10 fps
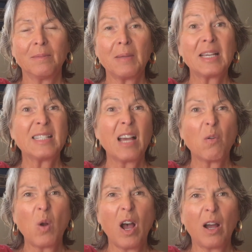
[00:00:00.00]
because I
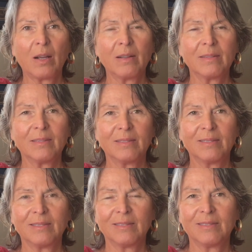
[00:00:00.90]
rock.
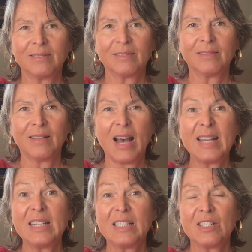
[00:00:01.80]

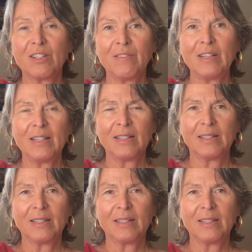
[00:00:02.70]
I deserve it.